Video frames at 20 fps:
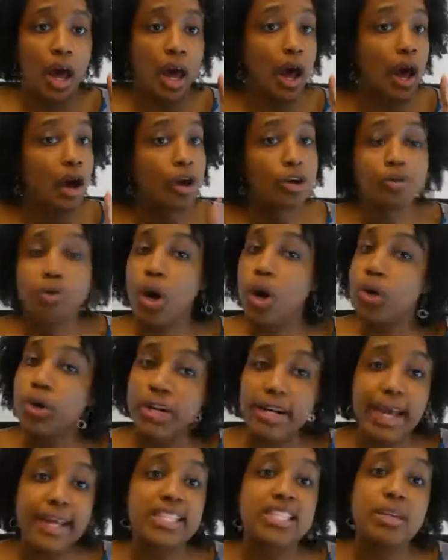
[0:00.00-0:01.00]
Kroger,
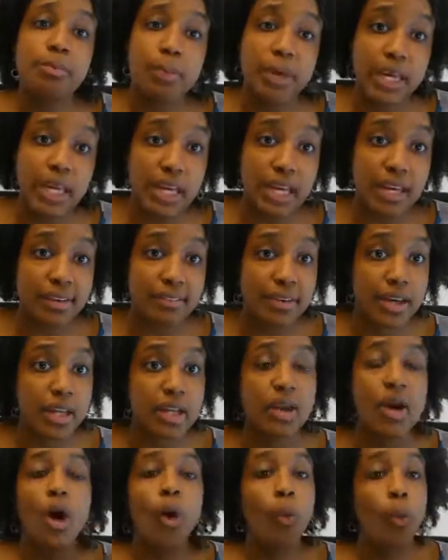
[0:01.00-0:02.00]
and H-E-B
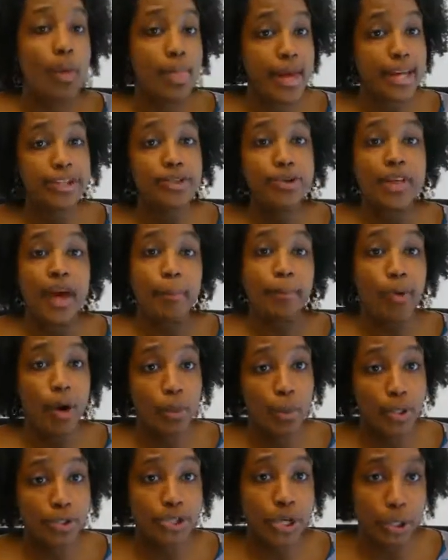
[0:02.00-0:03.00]
even when they do that
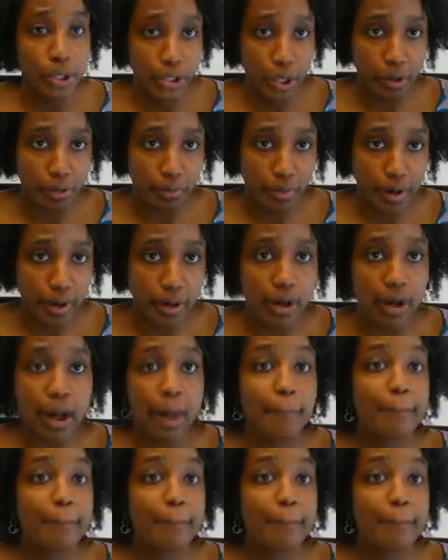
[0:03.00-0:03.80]
promo turnover,